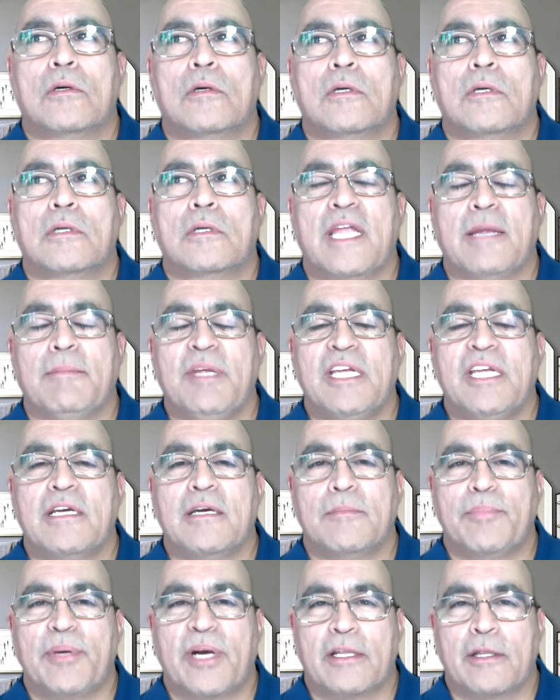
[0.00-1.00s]
let me
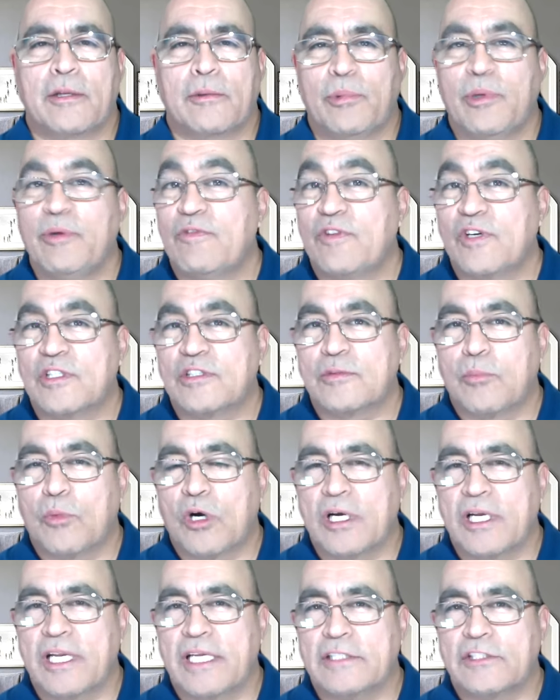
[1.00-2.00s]
compare the reverse
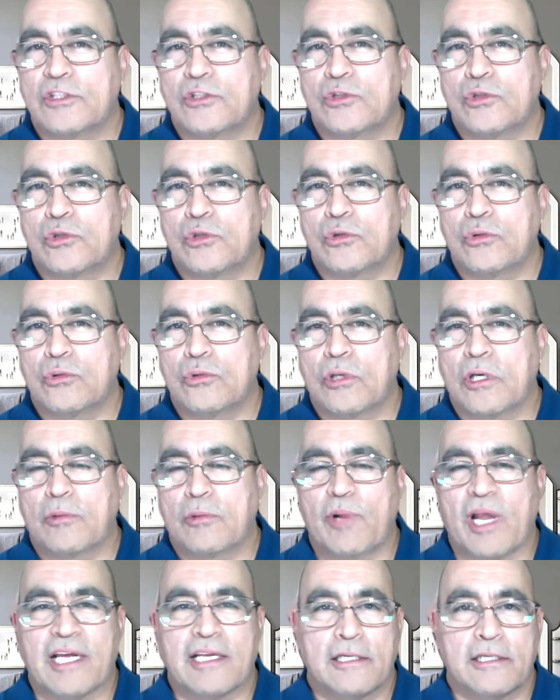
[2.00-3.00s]
mortgage to a
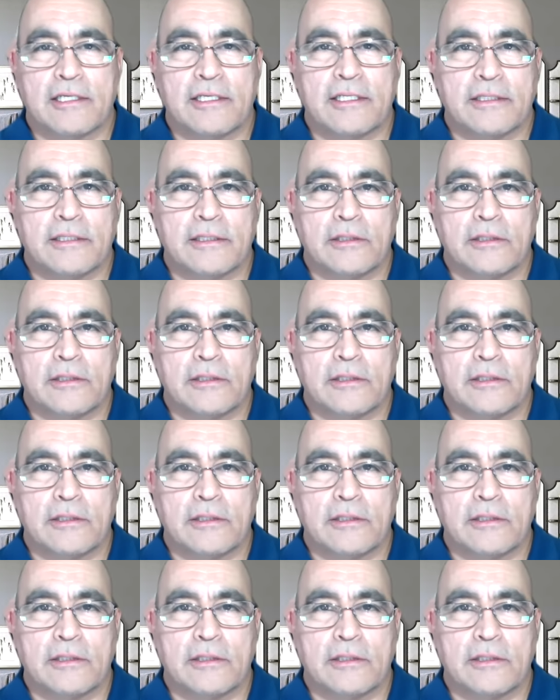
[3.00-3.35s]
regular